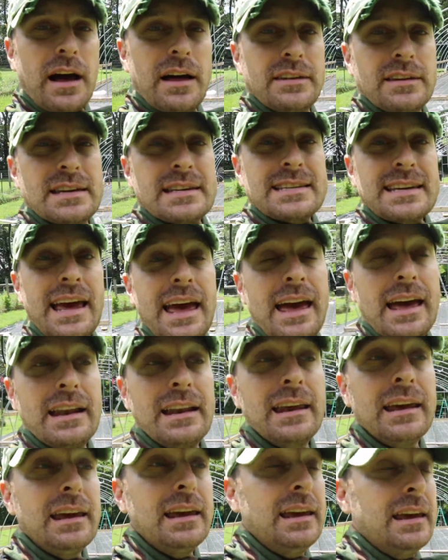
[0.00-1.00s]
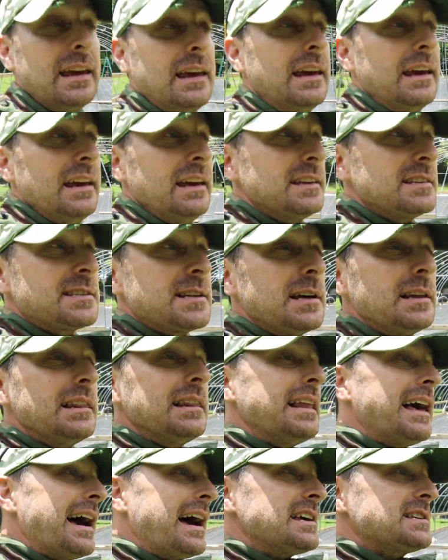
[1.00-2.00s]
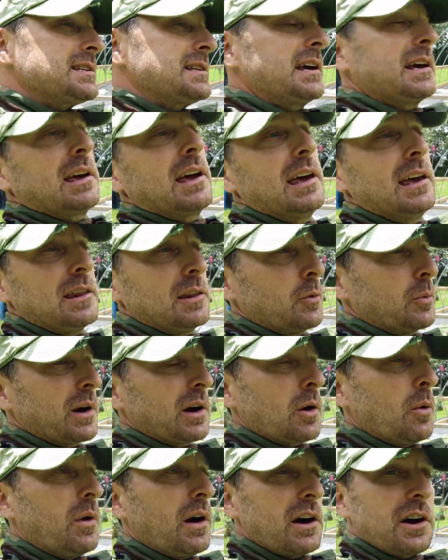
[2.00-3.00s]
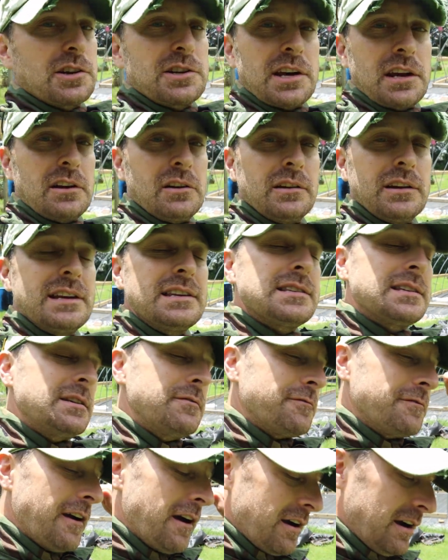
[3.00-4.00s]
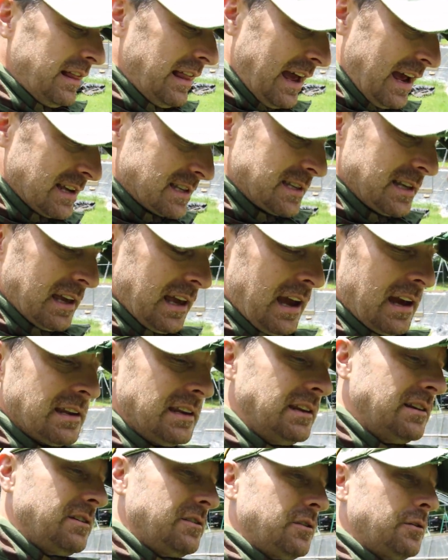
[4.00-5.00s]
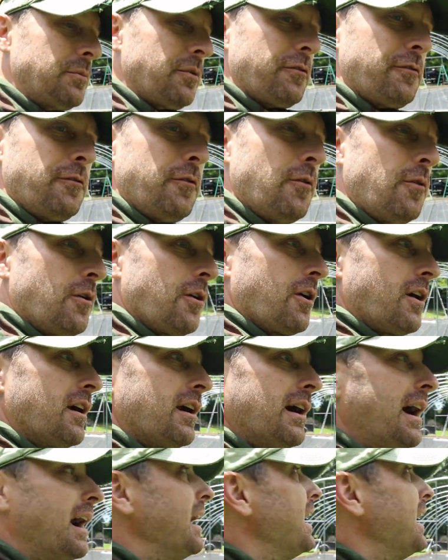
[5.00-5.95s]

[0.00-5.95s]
on this end is the last thing in the Wiggle Wire channel. It's the very last thing I need to do before